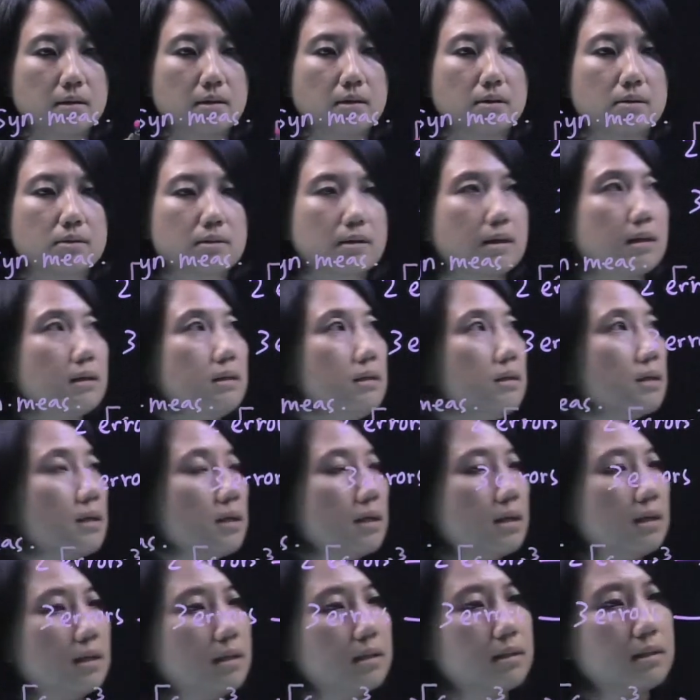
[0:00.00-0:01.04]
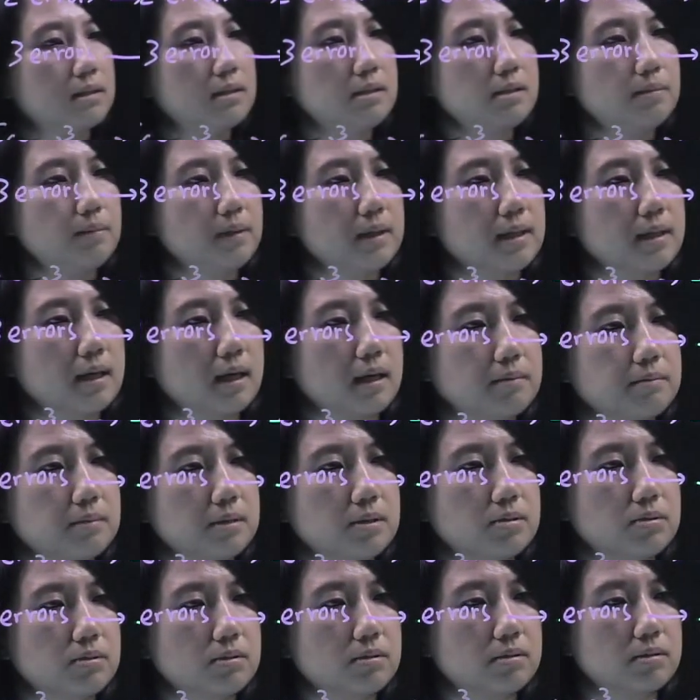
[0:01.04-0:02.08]
Okay, this
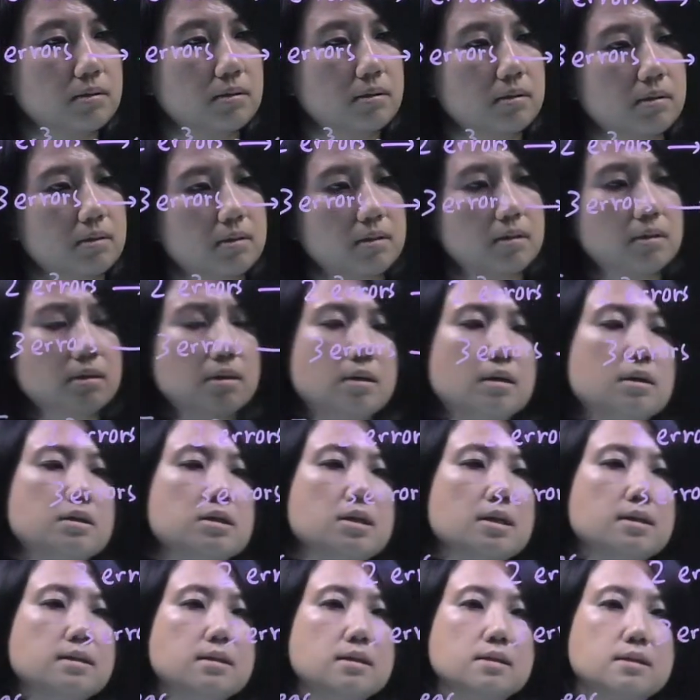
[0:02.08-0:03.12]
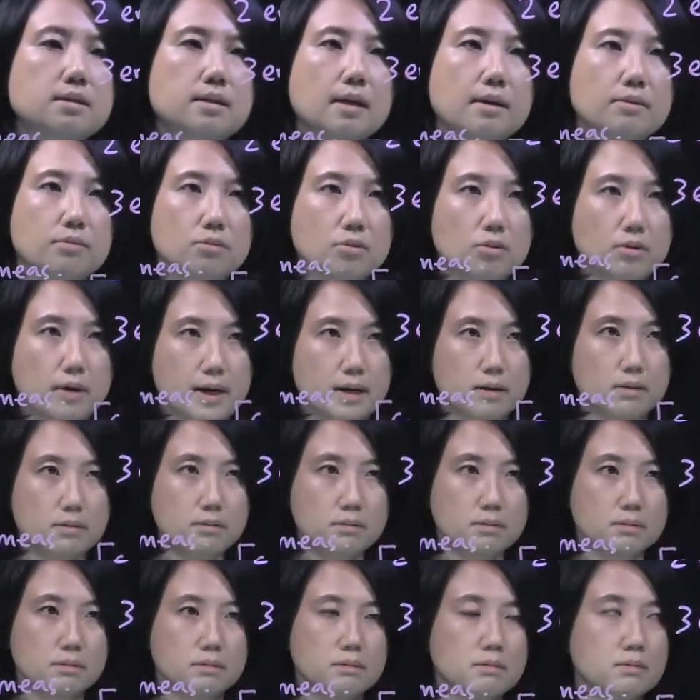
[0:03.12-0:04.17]
becomes just a state rho
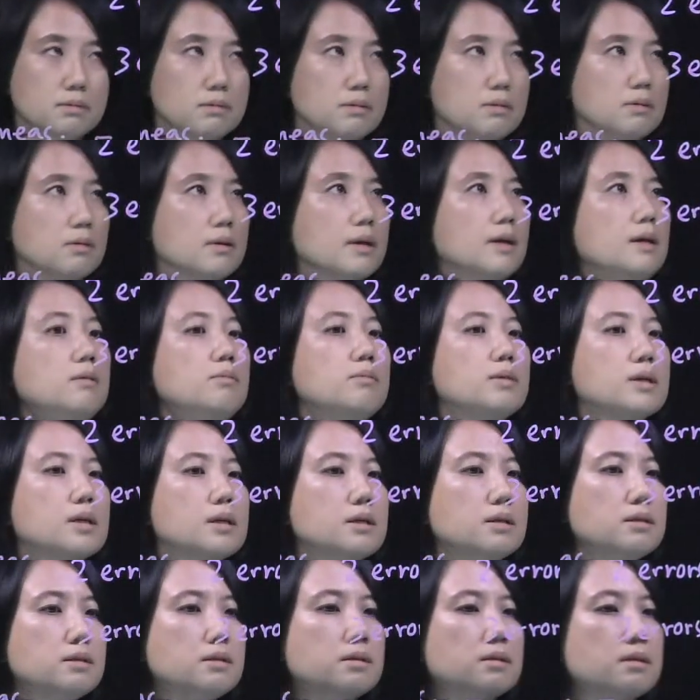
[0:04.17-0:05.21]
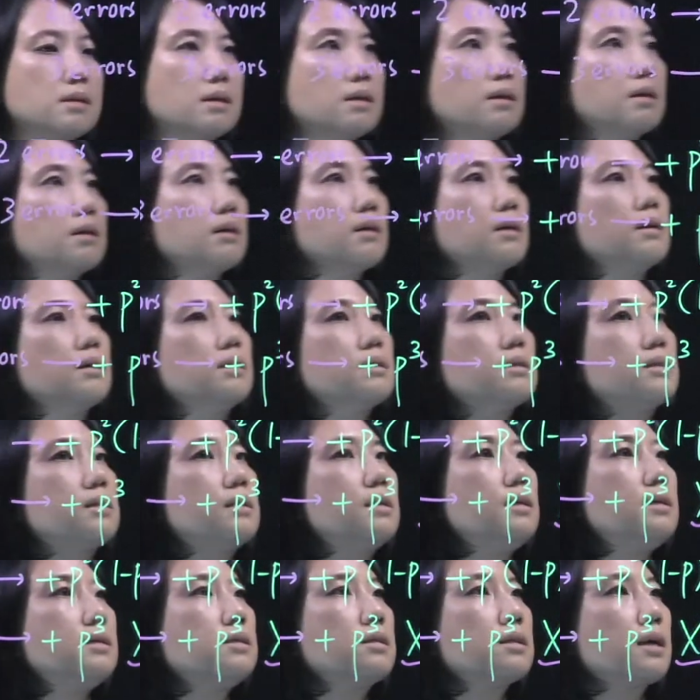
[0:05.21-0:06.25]
L. Okay, because
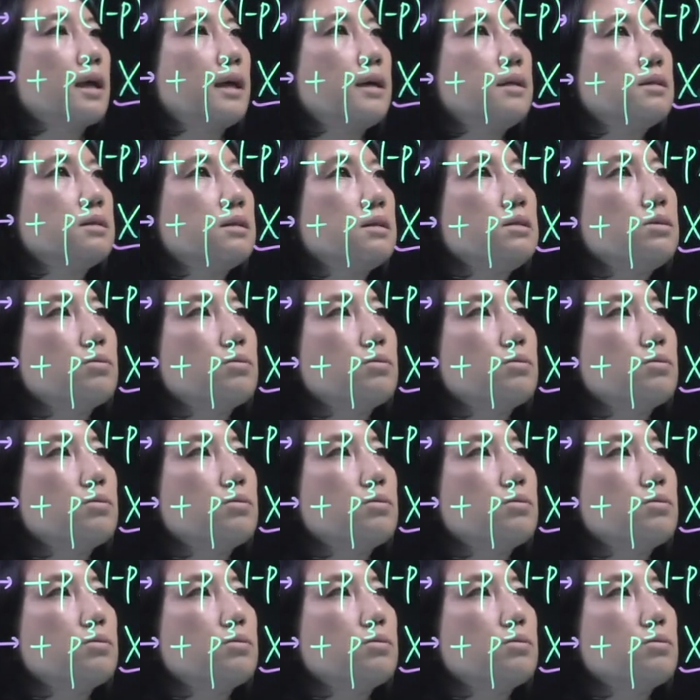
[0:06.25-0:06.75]
these cases